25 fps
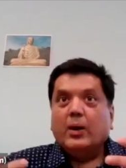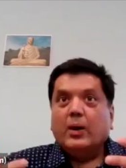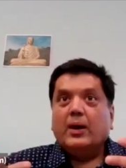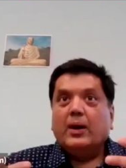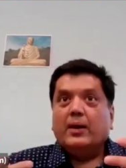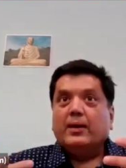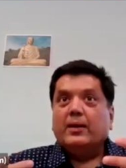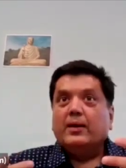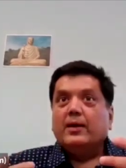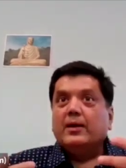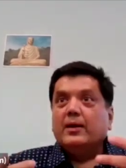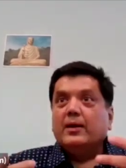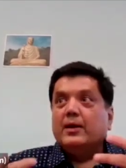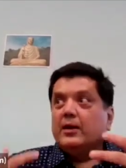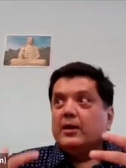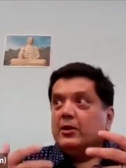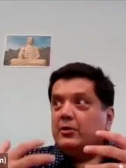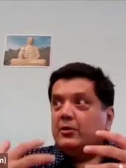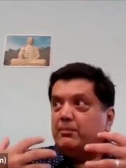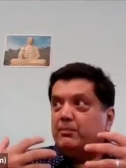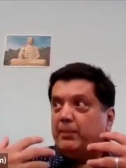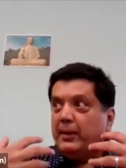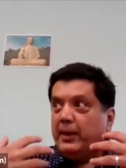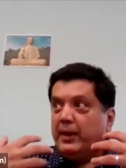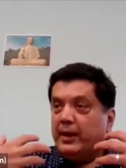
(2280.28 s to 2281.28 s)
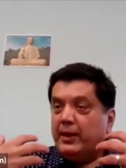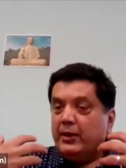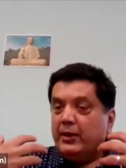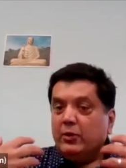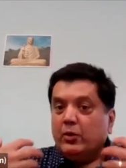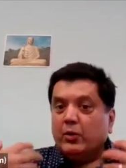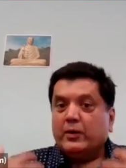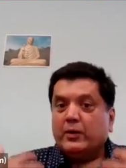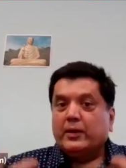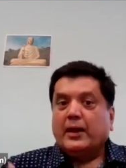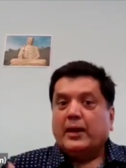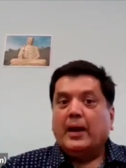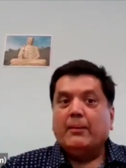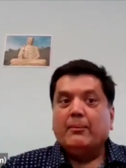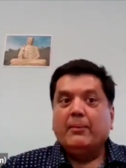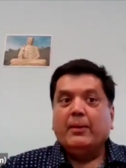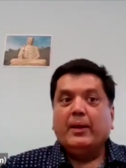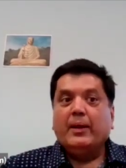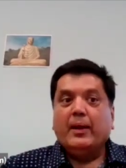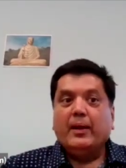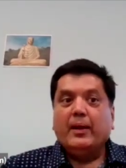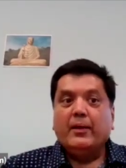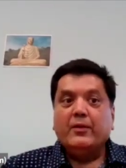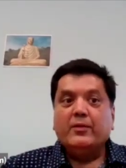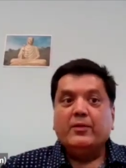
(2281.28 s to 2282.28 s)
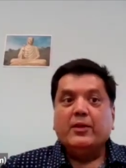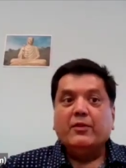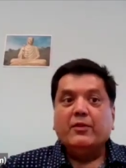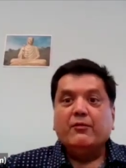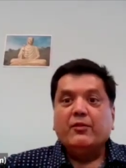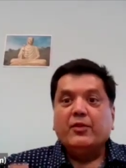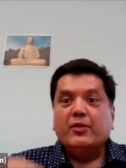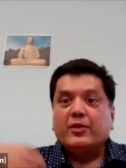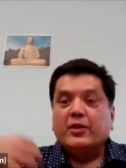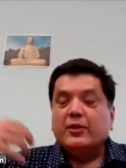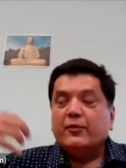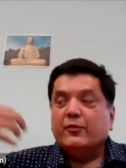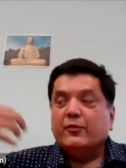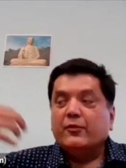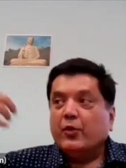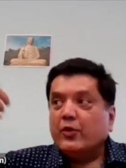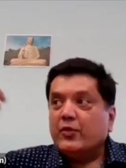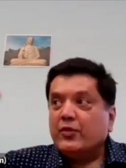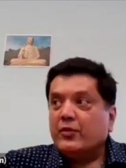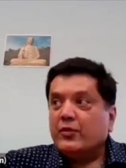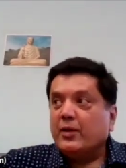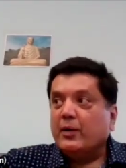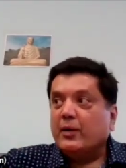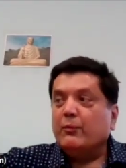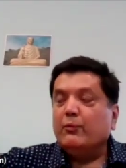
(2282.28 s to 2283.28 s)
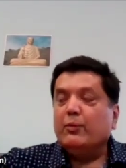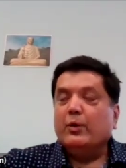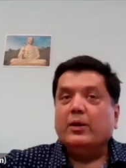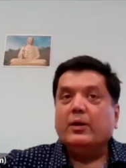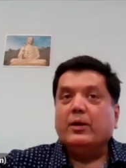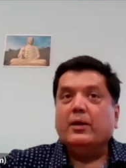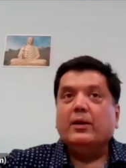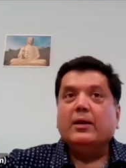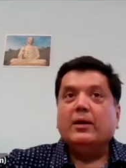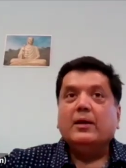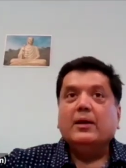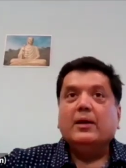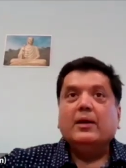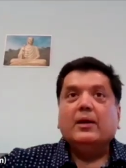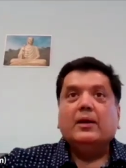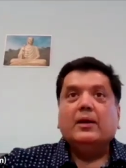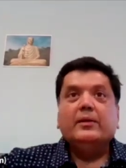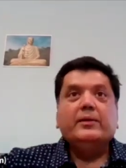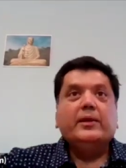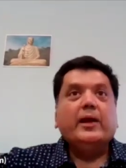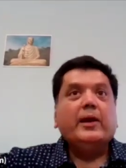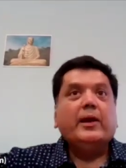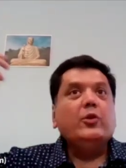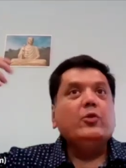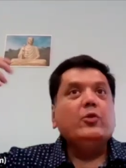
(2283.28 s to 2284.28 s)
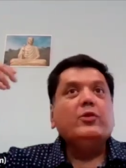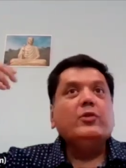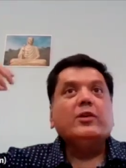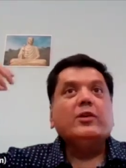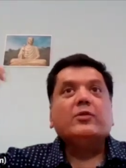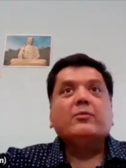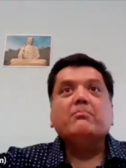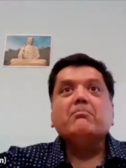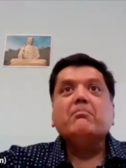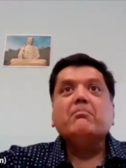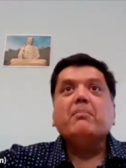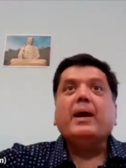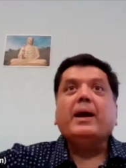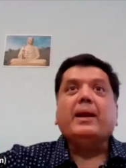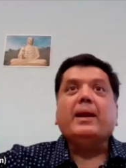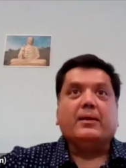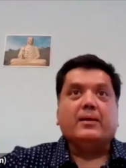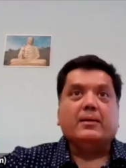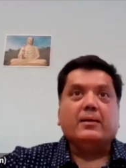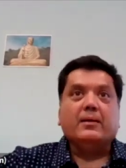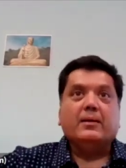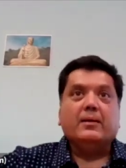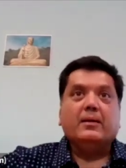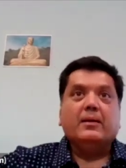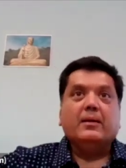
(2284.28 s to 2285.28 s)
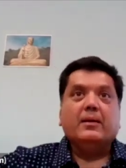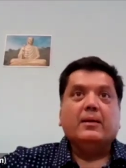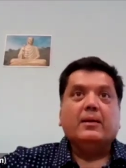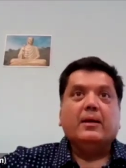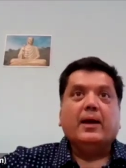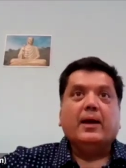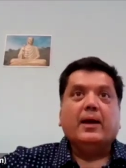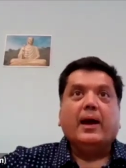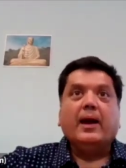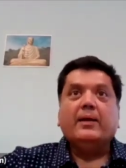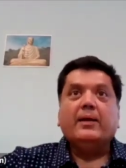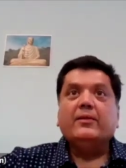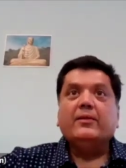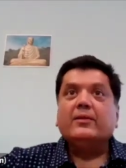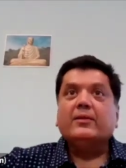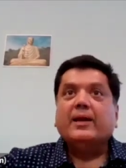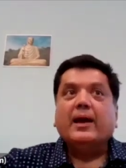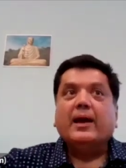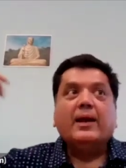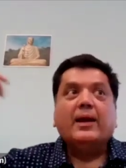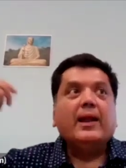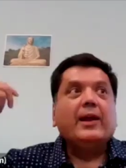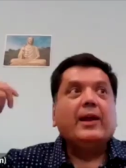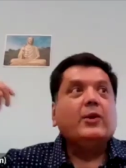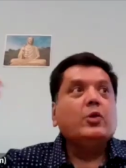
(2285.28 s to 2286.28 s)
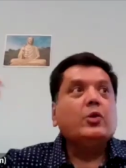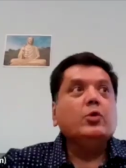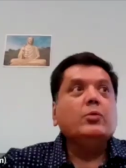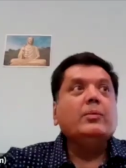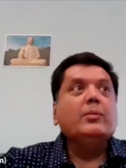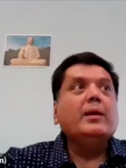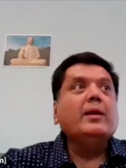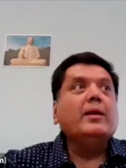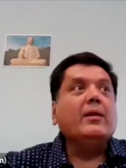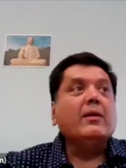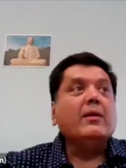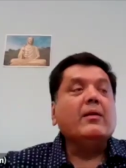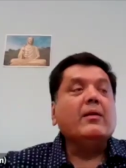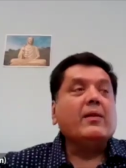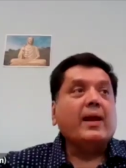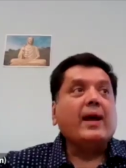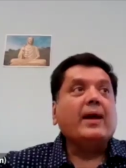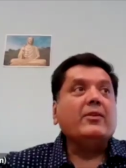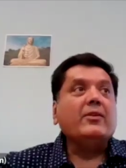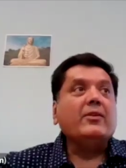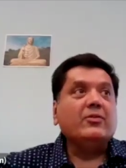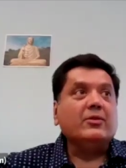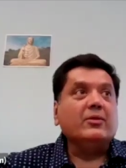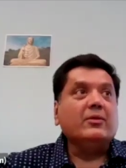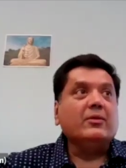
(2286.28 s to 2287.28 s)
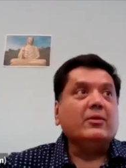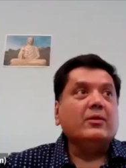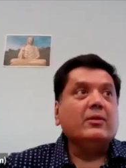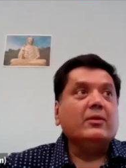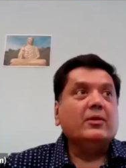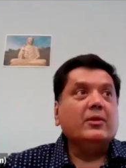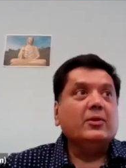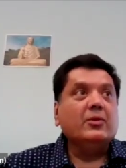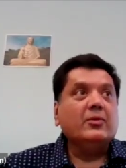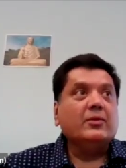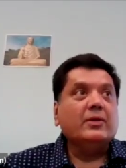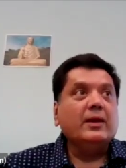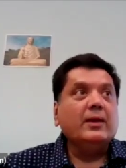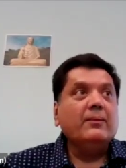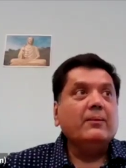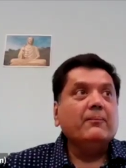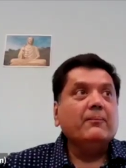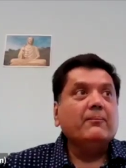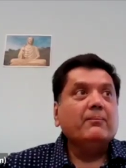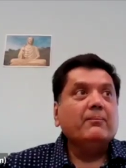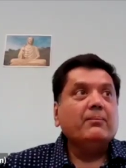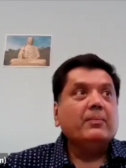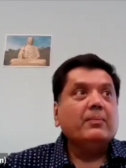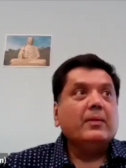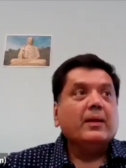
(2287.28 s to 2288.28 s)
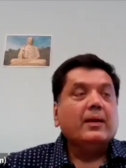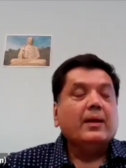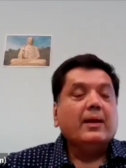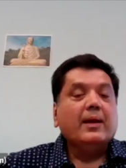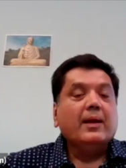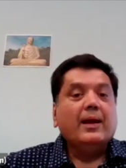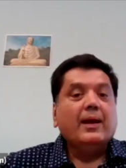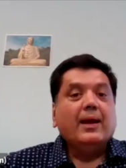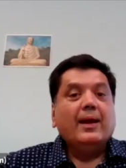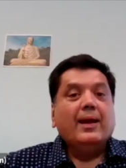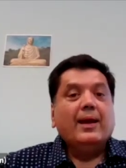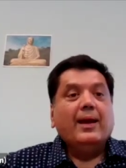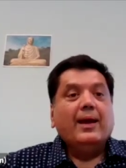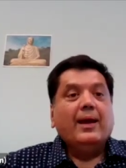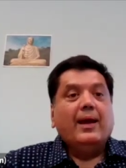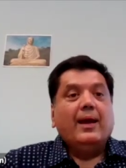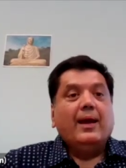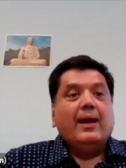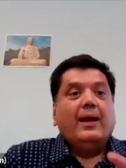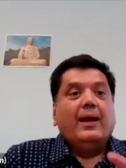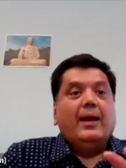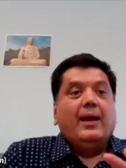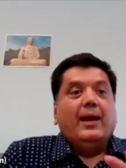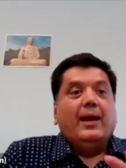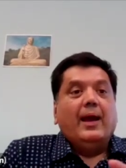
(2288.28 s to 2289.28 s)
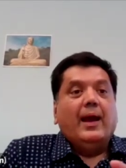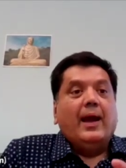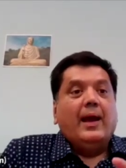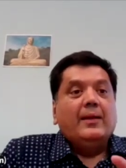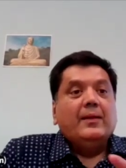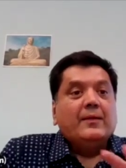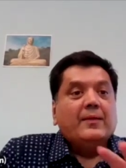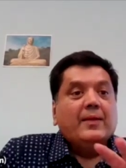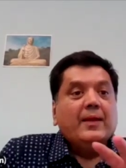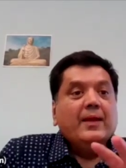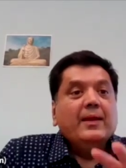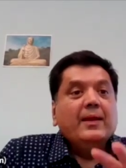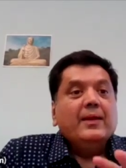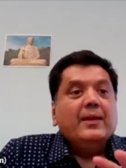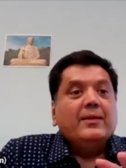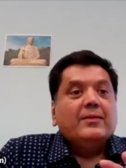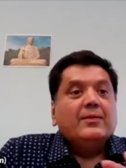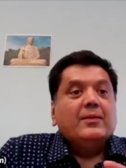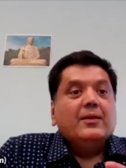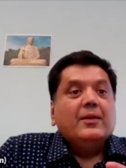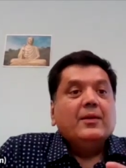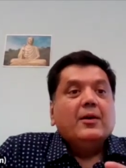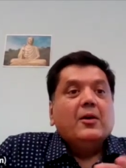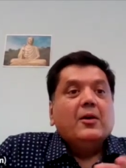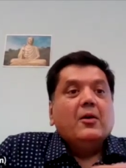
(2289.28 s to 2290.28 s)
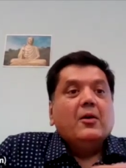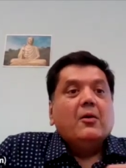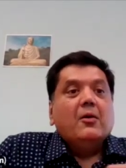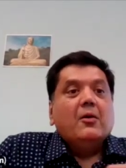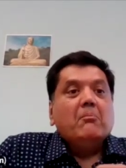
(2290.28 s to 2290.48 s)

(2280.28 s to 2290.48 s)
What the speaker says: you are, spending your time and energy wishing for someone that you just met and just had like 2 minute interaction. You see? And the thing is,